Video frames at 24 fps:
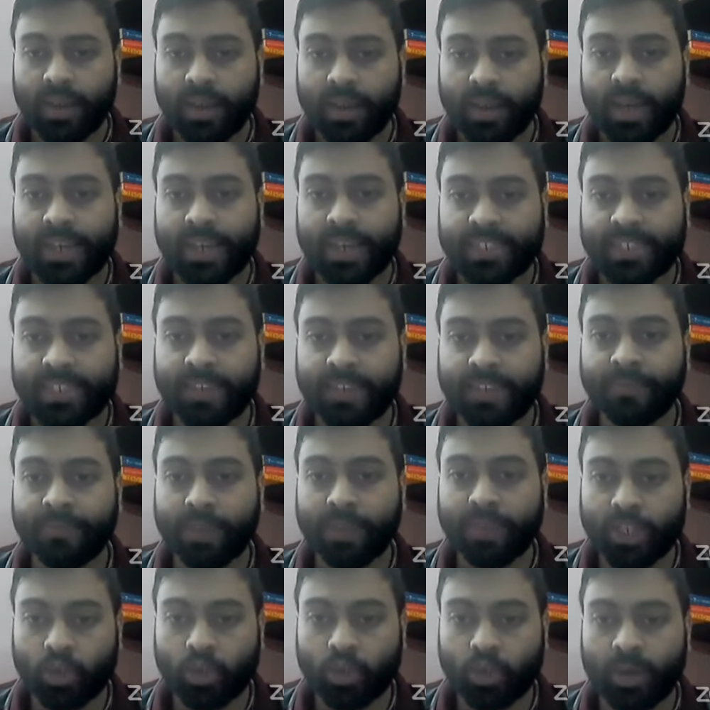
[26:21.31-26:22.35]
AGM
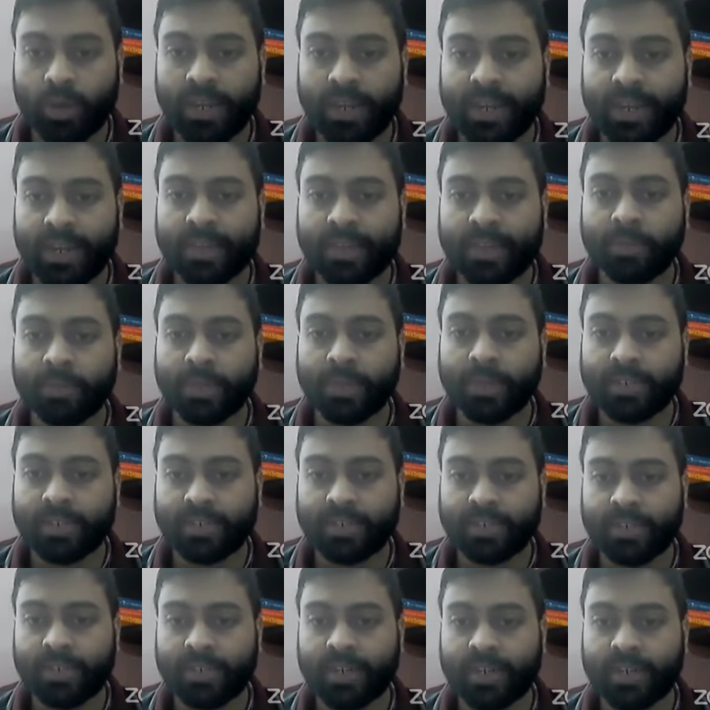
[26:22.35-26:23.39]
virtually, the
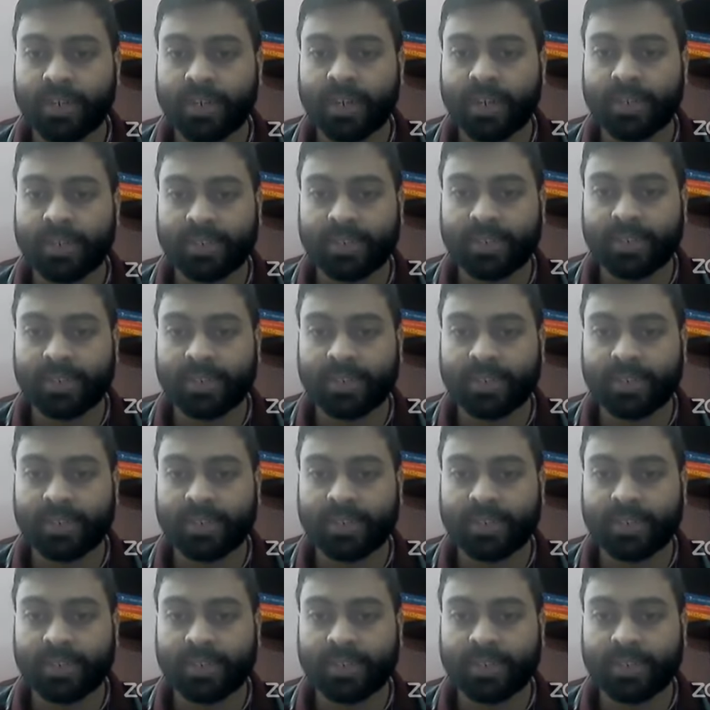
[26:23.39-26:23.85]
ministry has,